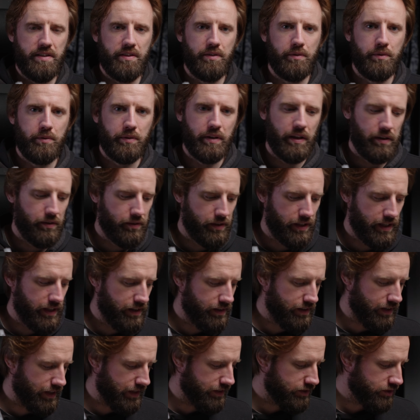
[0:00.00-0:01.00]
to get on
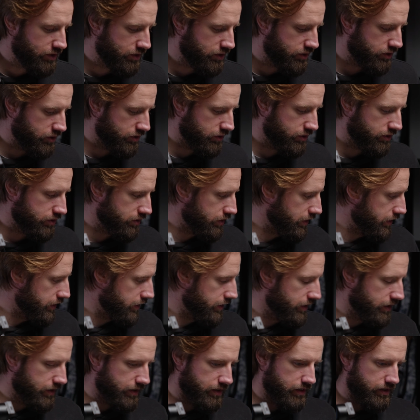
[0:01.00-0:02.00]
here and just
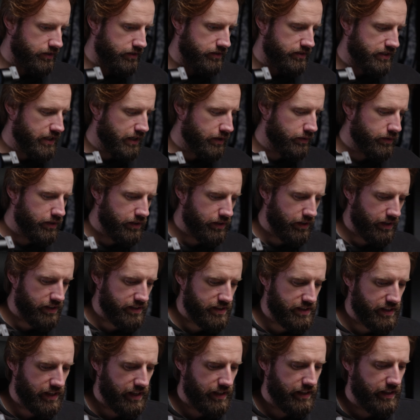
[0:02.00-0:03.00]
tell you
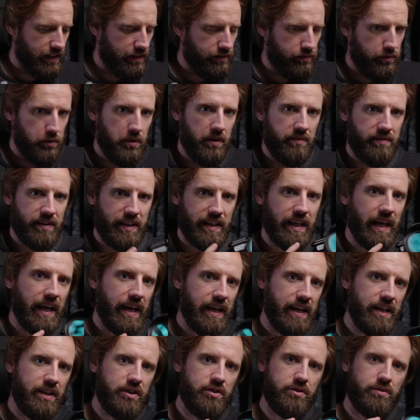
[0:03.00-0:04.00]
guys that if you have a
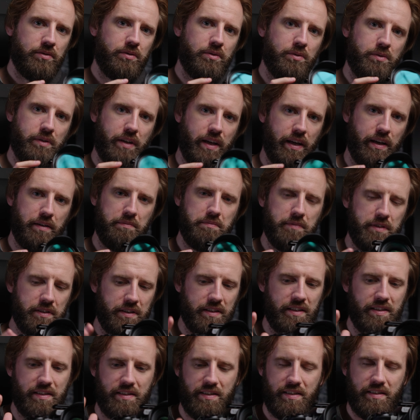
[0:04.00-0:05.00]
cage on your camera,
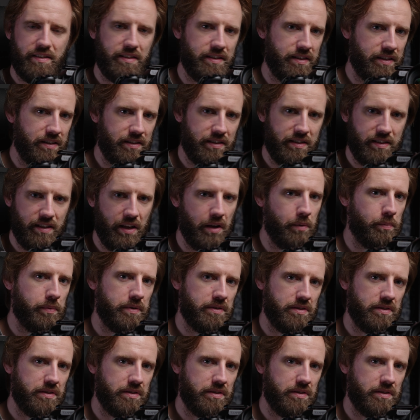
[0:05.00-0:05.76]
this setup